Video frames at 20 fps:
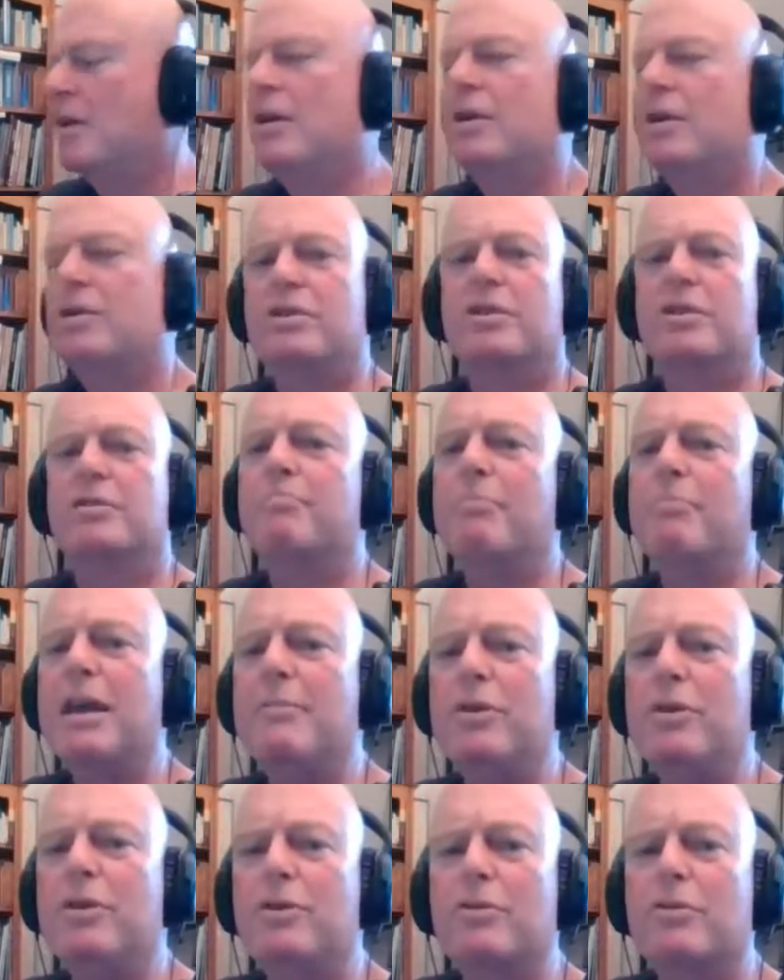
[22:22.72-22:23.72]
She says,
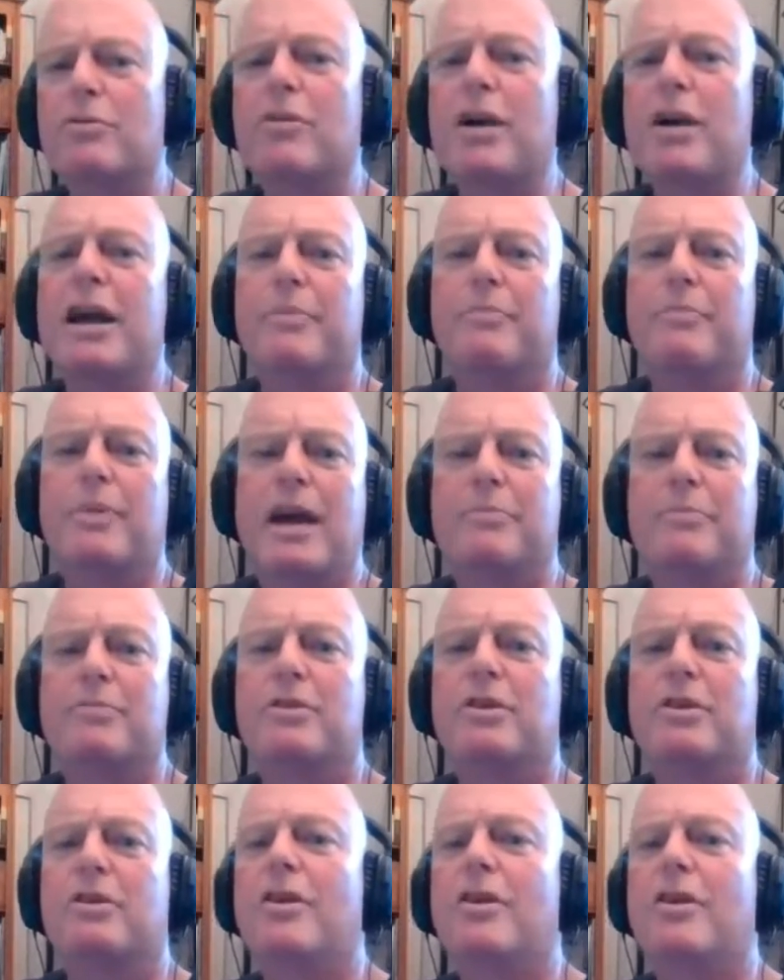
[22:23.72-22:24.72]
maybe you're right,
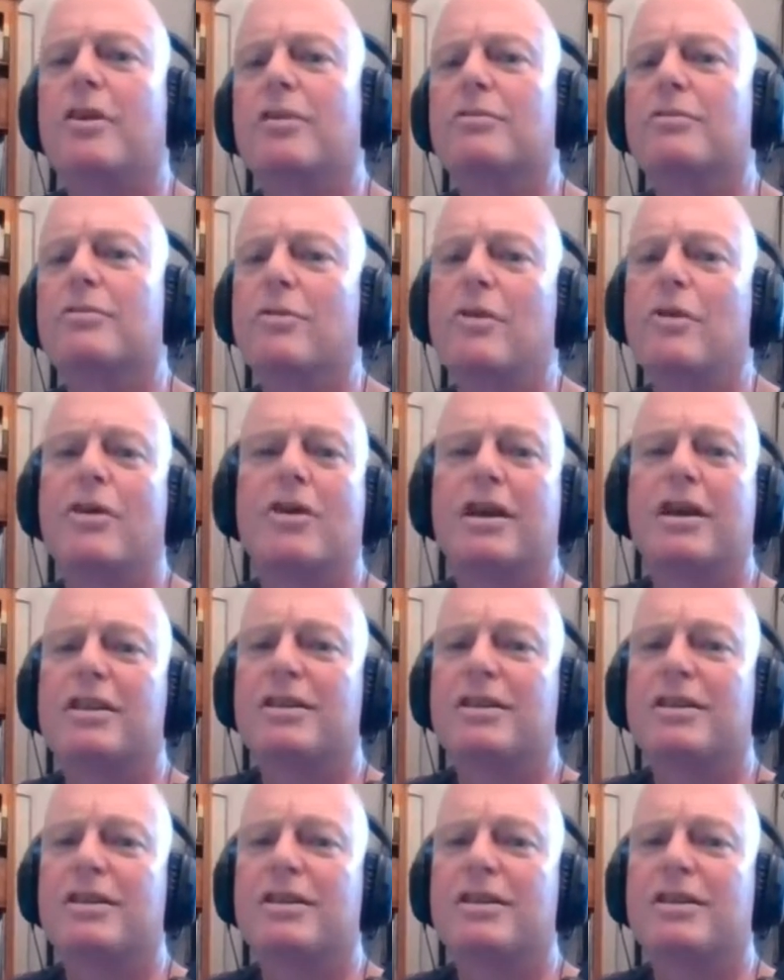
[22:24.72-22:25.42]
perhaps I got it all wrong.